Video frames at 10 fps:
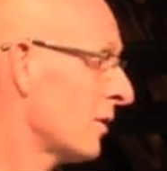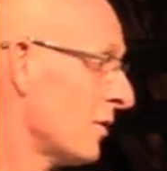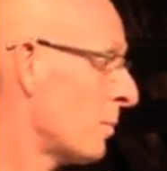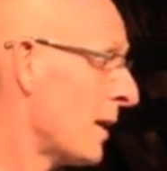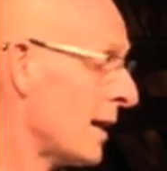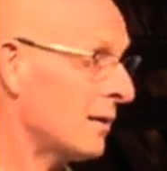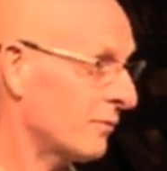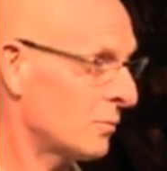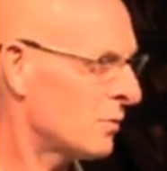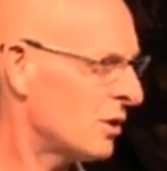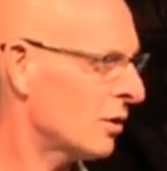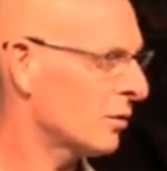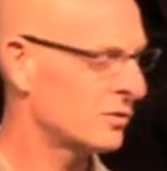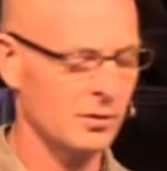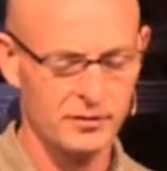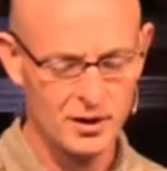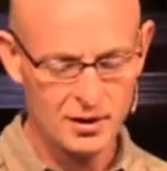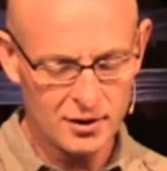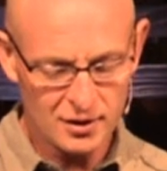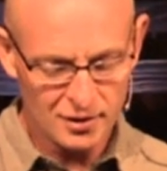the pain from years of
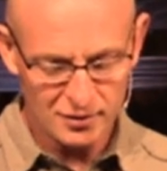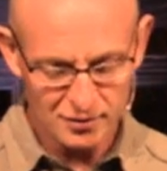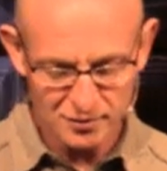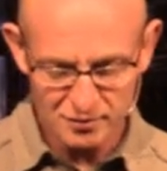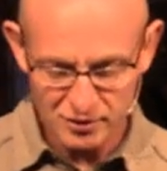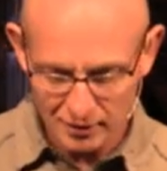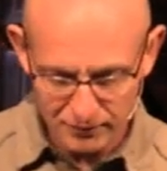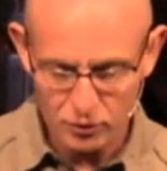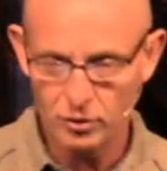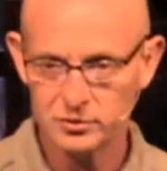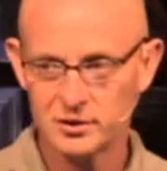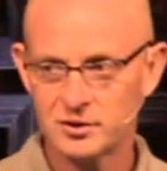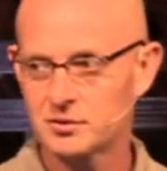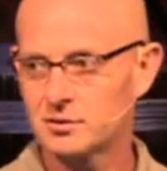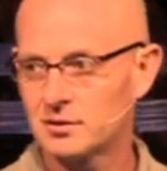difficulties.